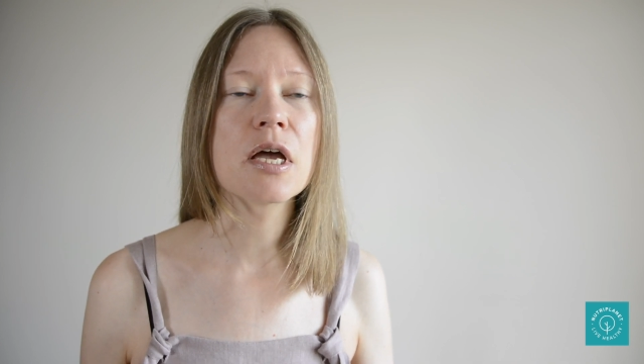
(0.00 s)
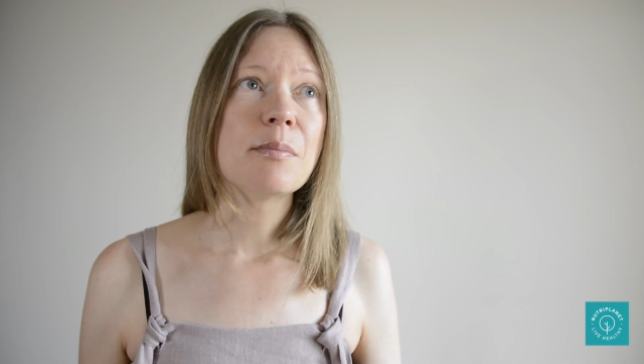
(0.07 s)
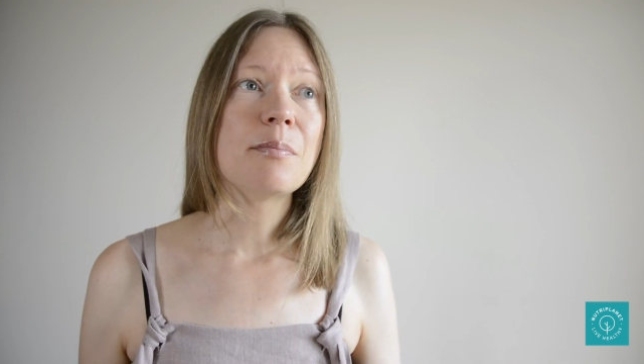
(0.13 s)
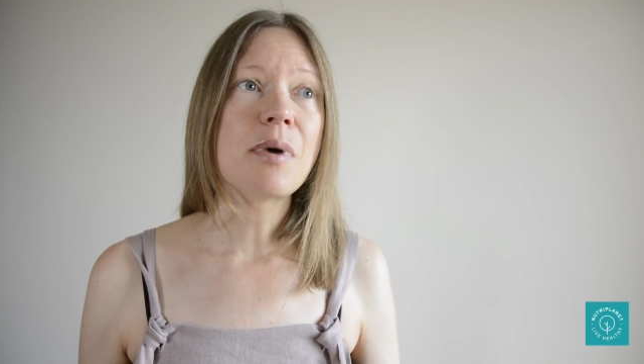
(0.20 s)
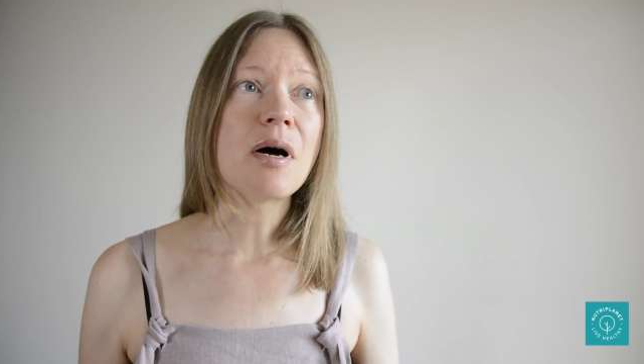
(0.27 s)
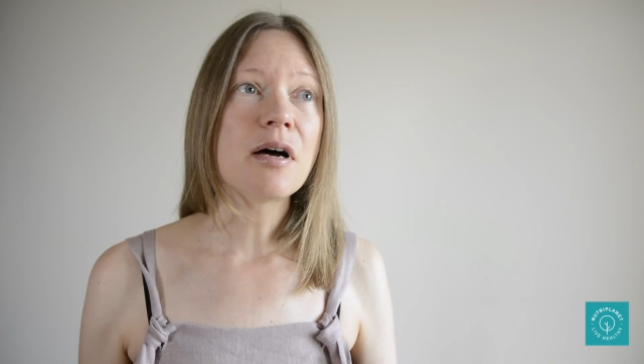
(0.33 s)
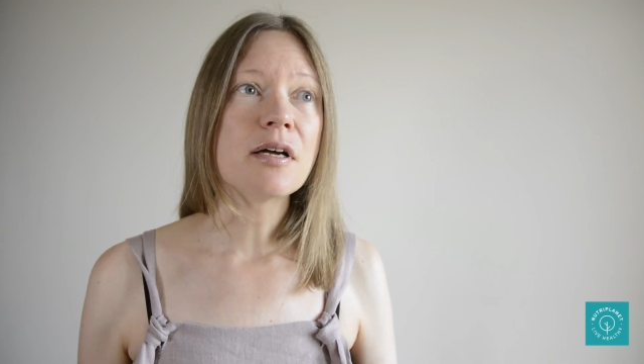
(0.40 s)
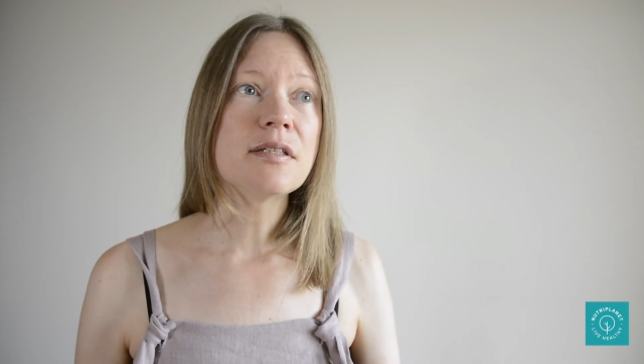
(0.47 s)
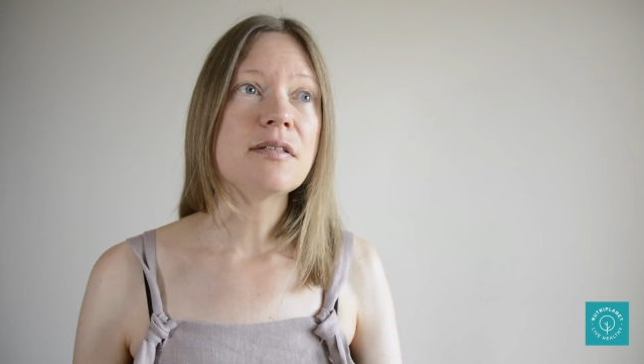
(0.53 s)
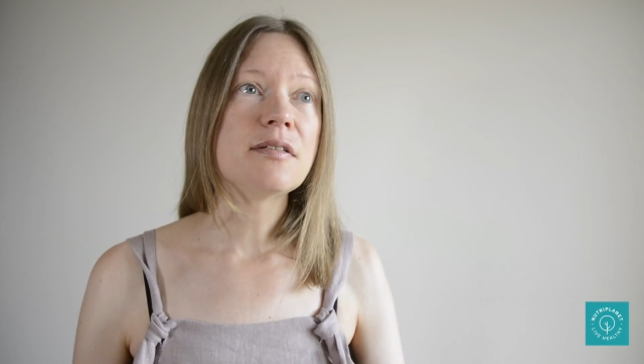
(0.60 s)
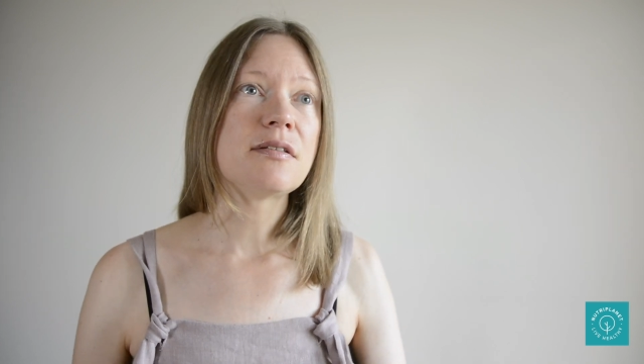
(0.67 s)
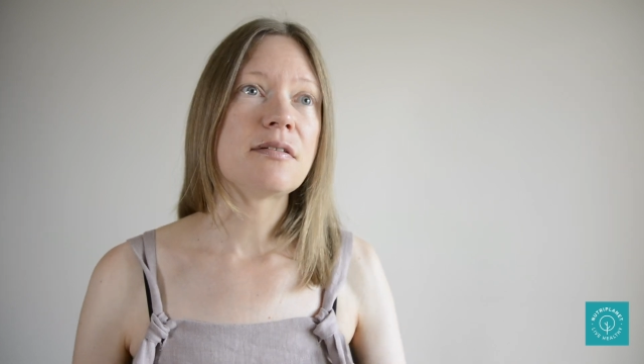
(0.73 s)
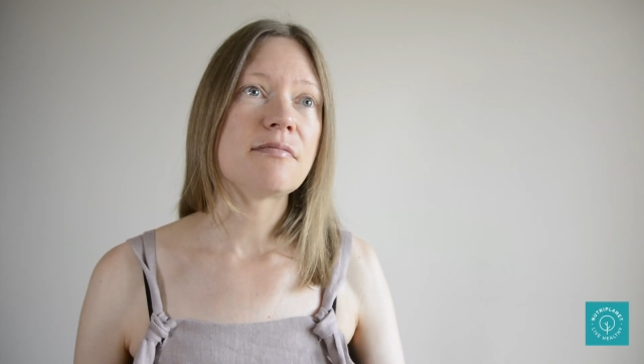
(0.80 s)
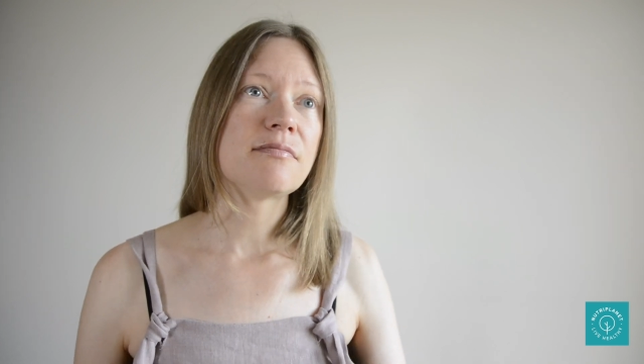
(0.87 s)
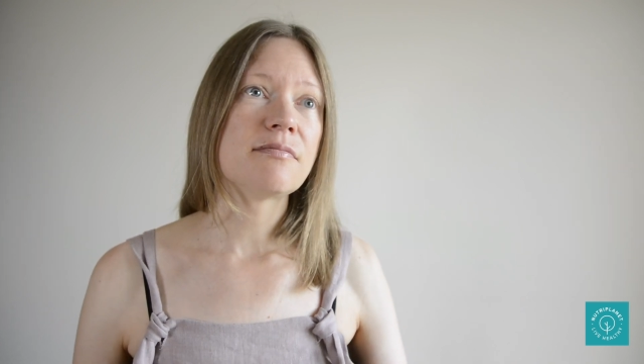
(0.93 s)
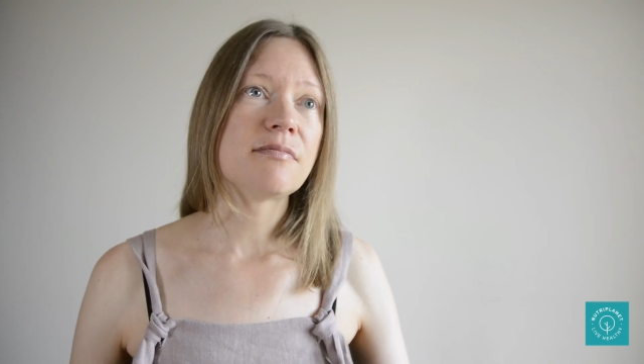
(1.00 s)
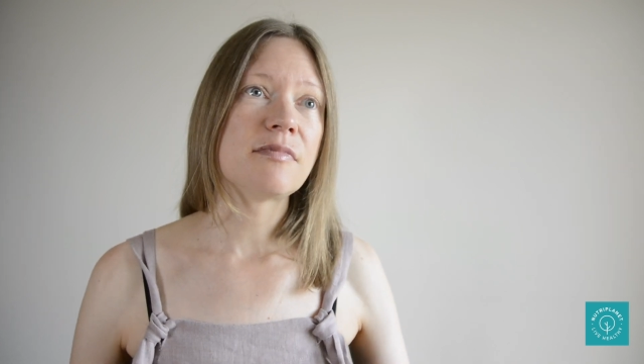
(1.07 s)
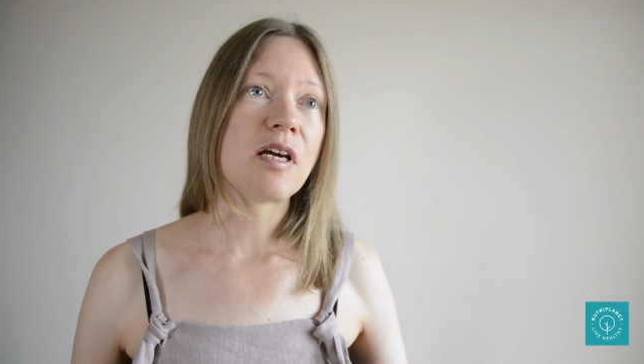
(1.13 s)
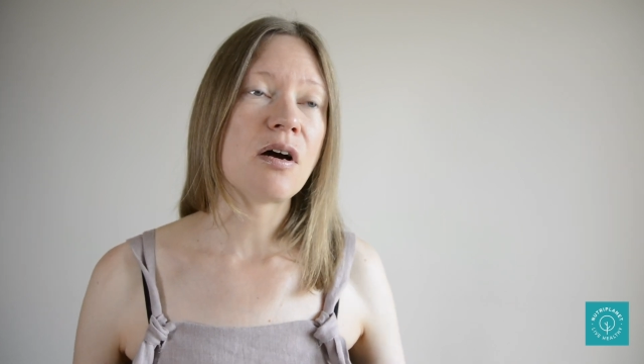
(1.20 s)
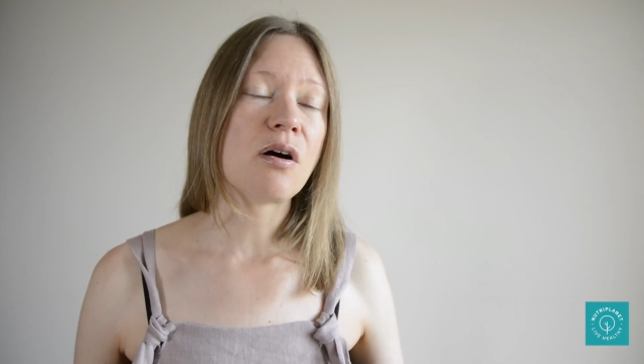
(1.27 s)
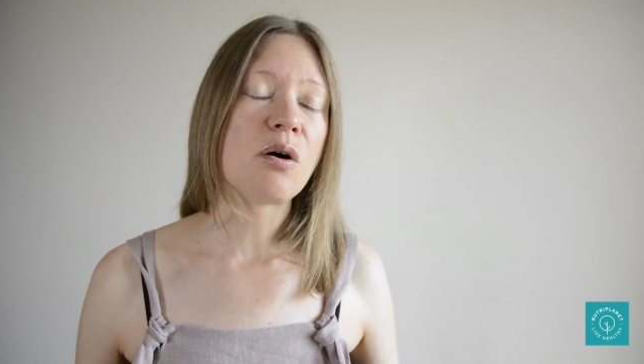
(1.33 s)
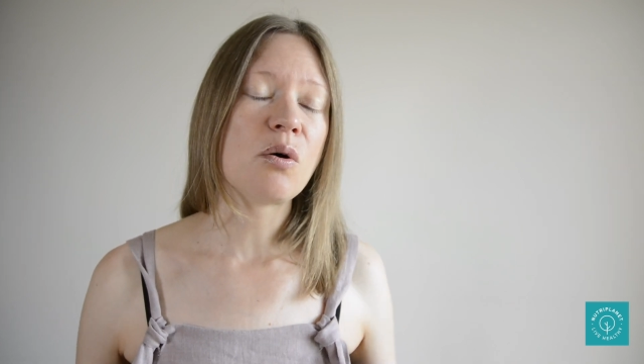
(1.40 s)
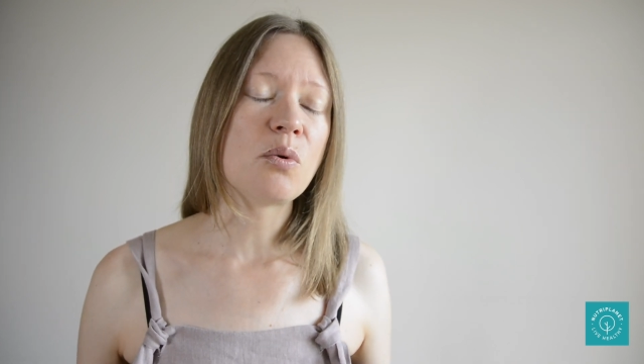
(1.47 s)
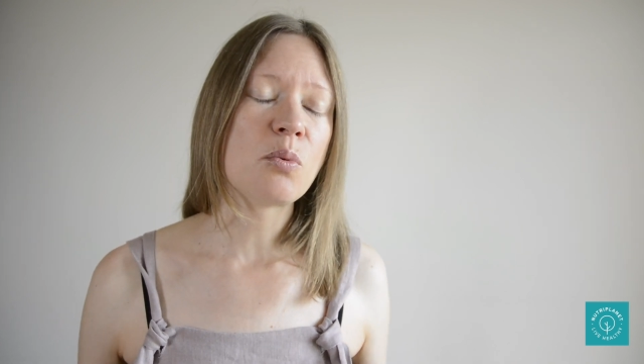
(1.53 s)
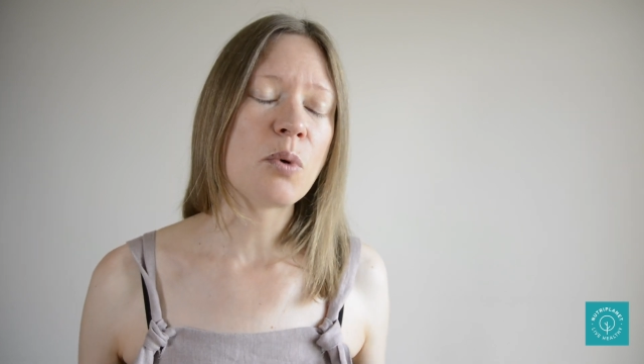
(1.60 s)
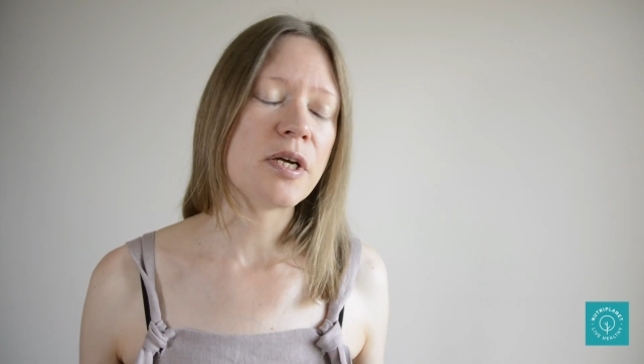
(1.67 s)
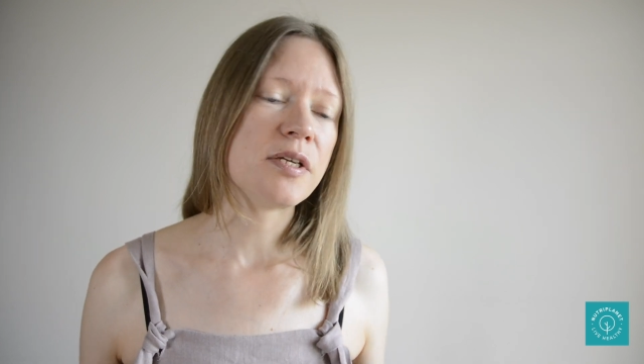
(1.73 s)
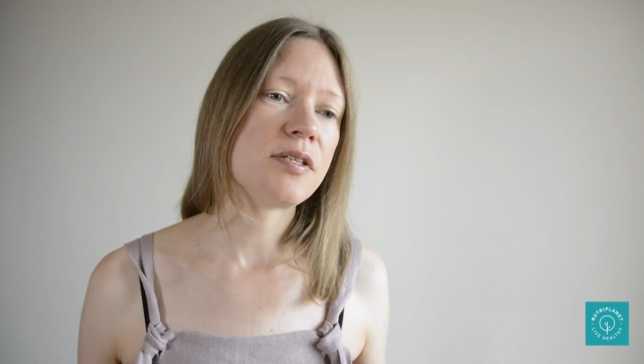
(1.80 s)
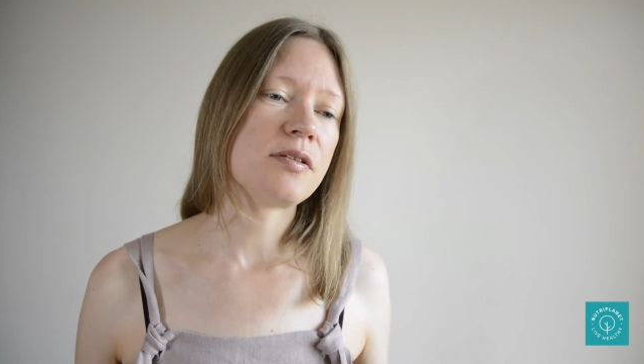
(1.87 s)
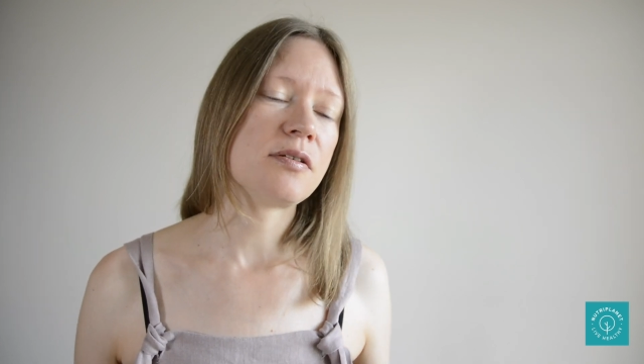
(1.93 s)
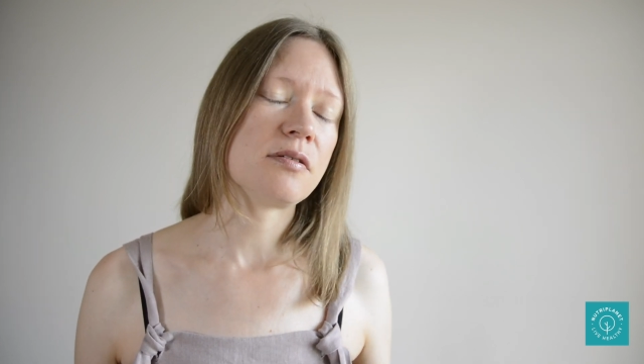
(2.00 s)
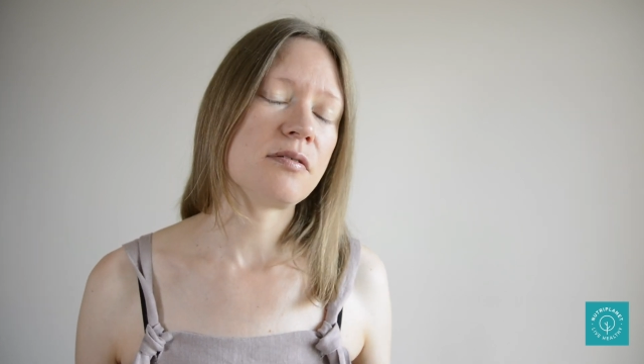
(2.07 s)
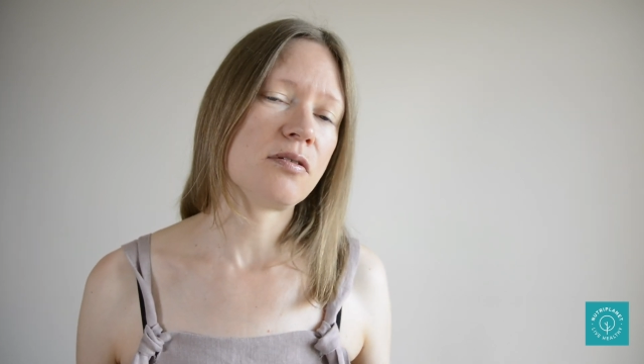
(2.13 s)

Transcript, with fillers: but they are always